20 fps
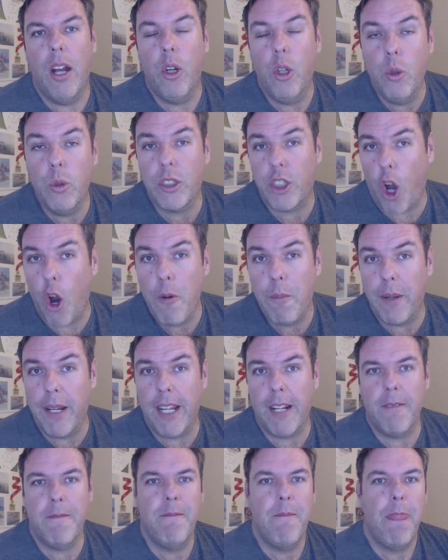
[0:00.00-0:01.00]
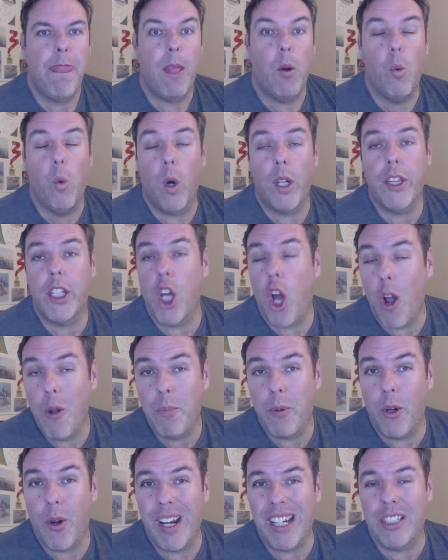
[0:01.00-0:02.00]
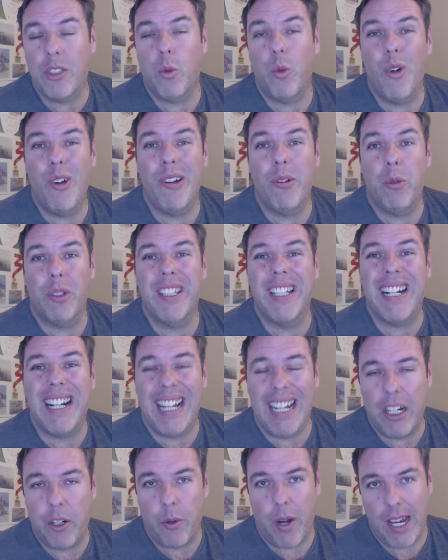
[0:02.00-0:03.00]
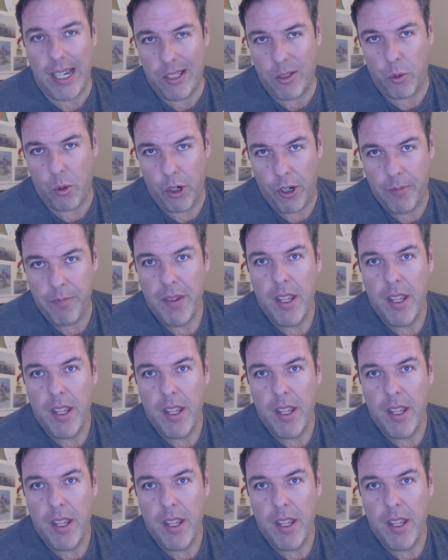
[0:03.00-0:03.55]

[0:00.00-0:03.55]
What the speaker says: who was opening, what the open rates were, and what the click rates were.